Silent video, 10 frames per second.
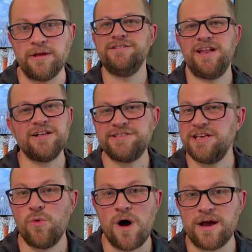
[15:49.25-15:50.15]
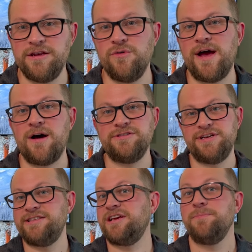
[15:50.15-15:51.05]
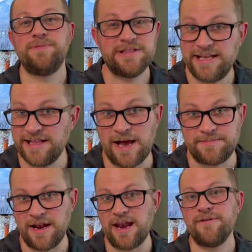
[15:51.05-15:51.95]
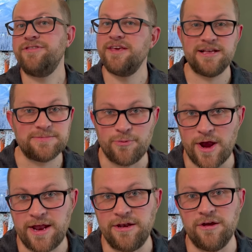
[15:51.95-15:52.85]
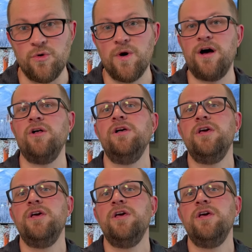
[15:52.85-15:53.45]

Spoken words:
So now let's say you walk into a house and it's completely updated. Everything is brand new. Well,